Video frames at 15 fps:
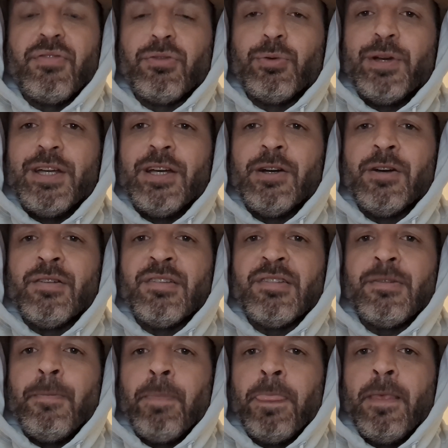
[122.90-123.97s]
of 3
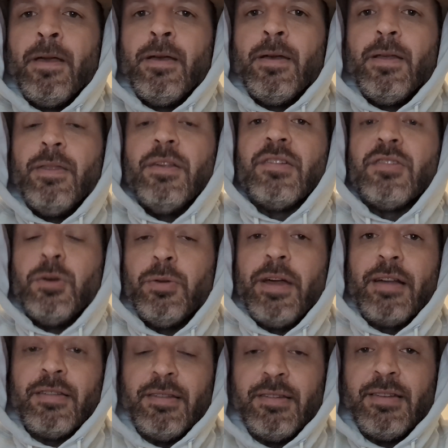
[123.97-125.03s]
years. This
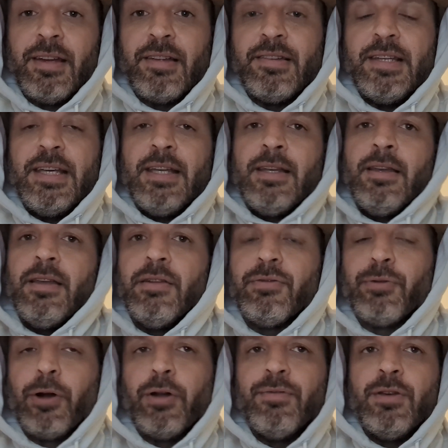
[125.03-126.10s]
2016 in
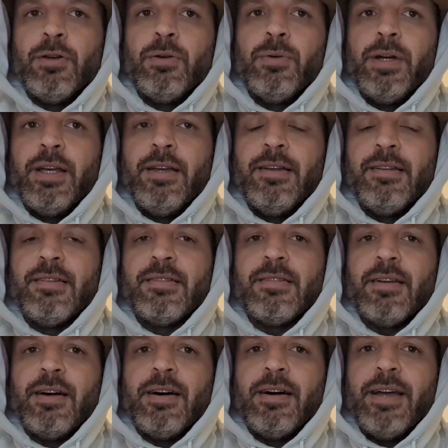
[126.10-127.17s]
front of you
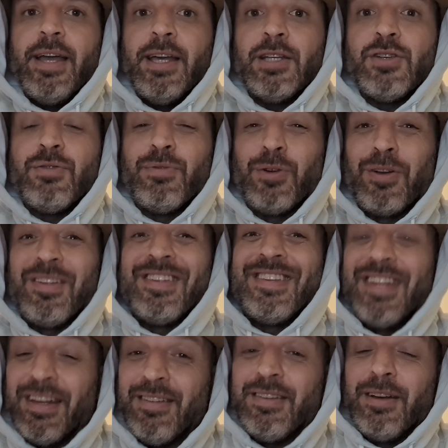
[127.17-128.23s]
is aged for
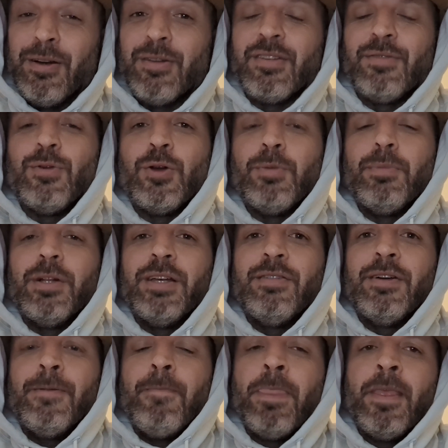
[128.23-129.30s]
6 years, if you can
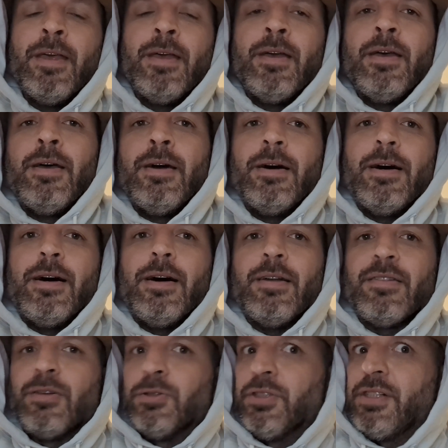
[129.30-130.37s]
believe it.
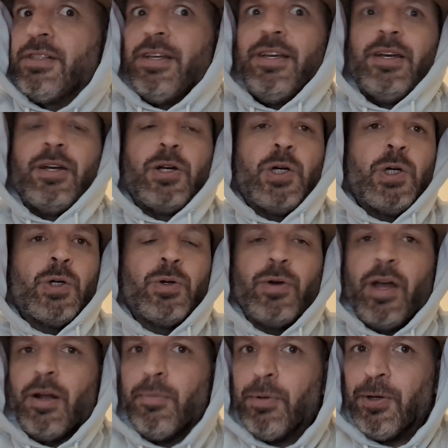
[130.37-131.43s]
So just
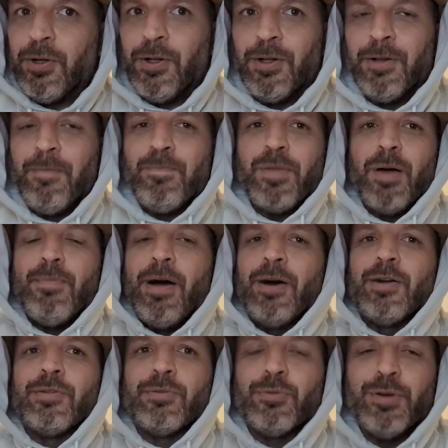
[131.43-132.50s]
incredible
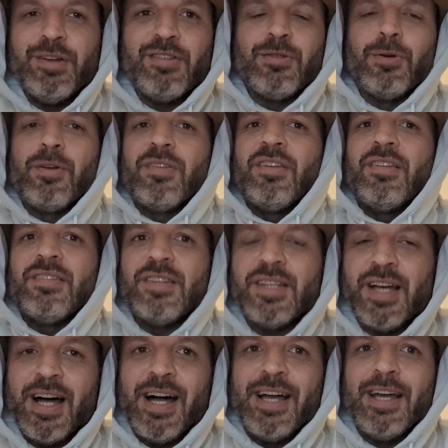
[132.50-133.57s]
amount of resources,
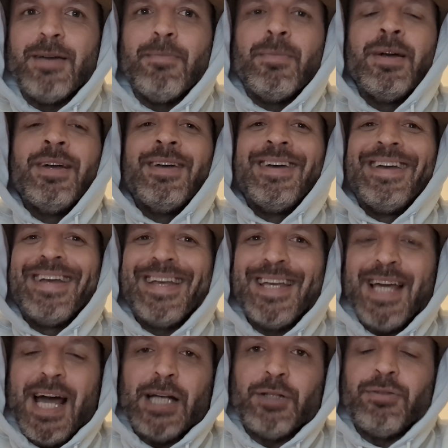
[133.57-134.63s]
time,
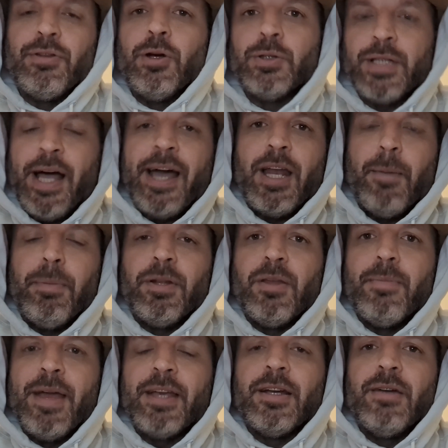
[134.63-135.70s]
cash flow tied up in
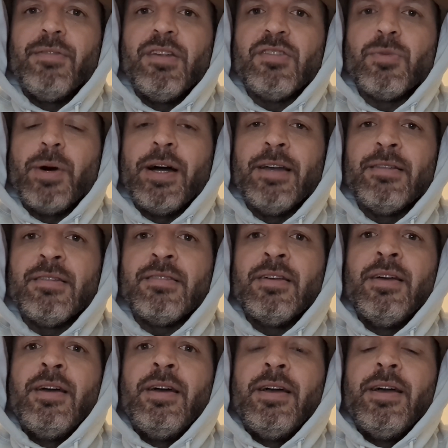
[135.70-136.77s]
the making of these wines.
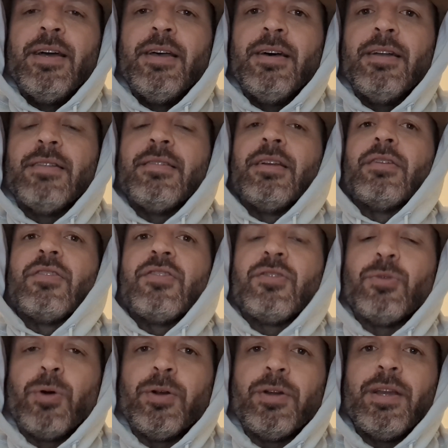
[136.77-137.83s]
It's an
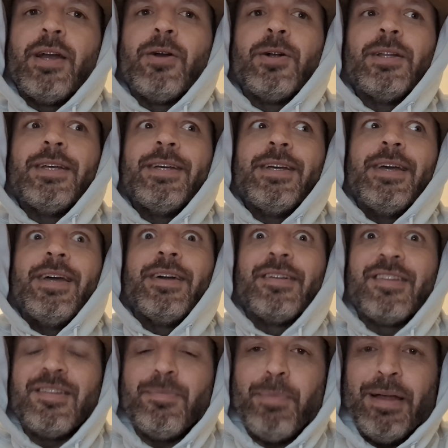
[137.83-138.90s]
extraordinarily
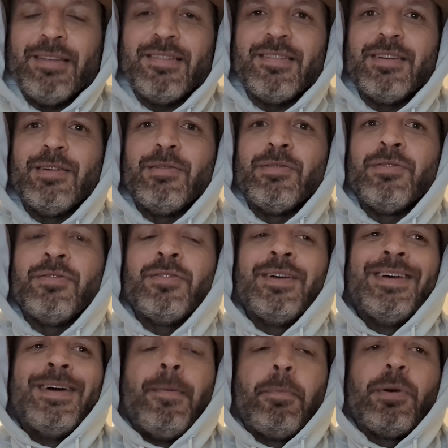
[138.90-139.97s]
expensive
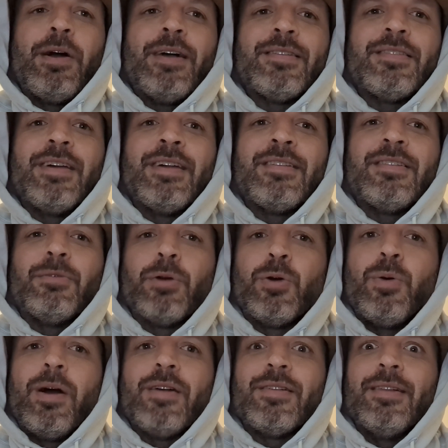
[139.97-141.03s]
process that
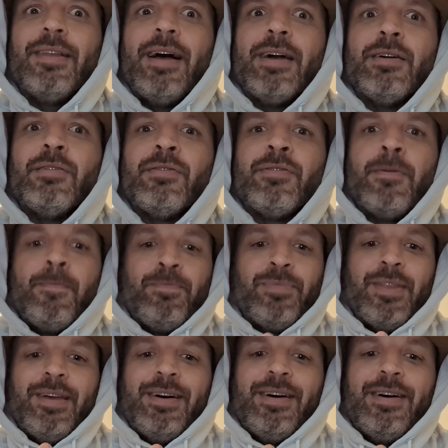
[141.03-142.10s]
requires a lot of
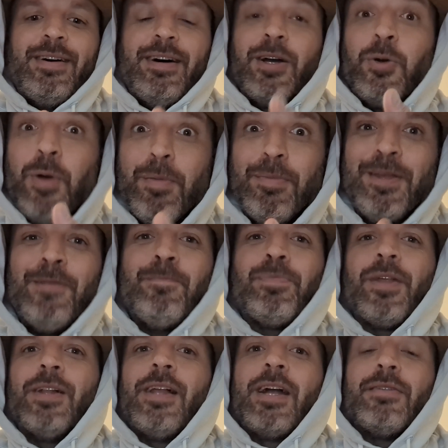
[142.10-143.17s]
equipment,
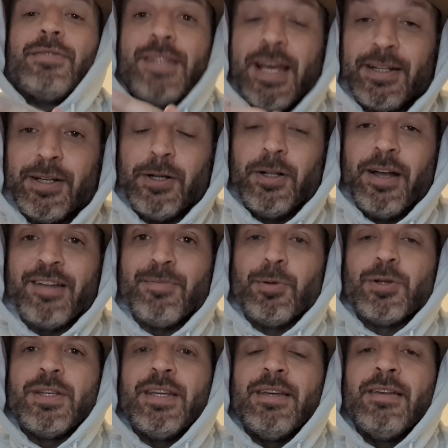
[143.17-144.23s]
a lot of technical
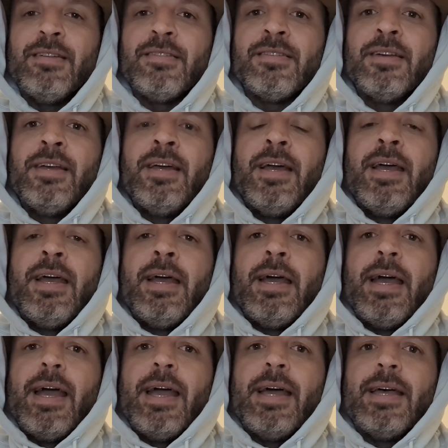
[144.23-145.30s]
expertise,
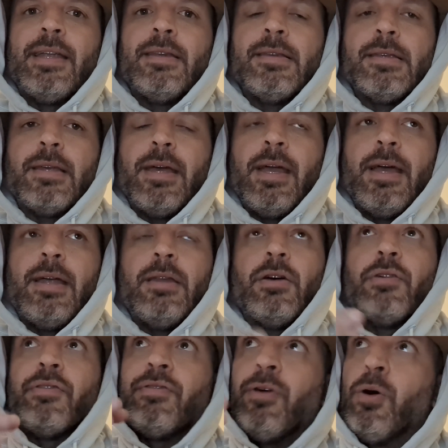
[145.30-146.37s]
and
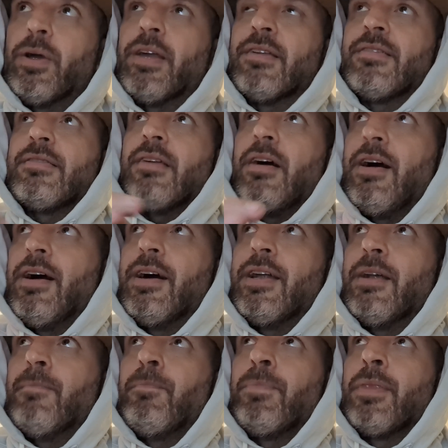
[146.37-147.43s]
a focus
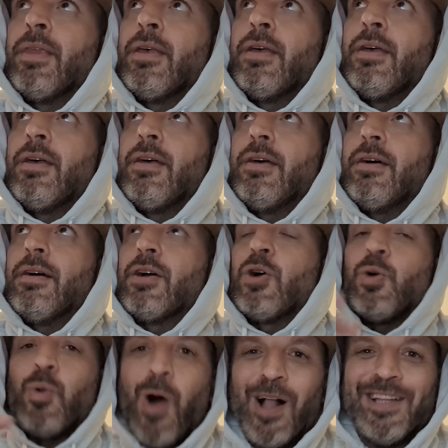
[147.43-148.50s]
on
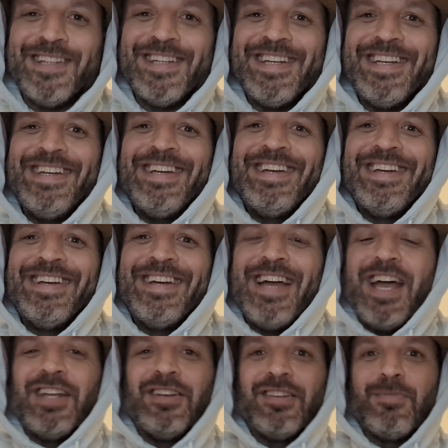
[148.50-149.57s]
quality
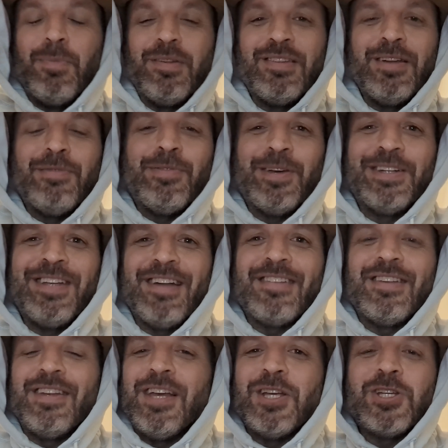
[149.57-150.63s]
and a specific
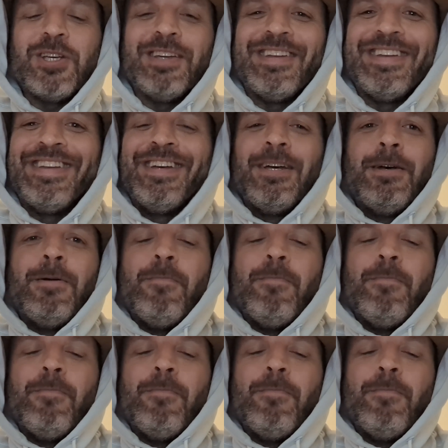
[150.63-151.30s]
destination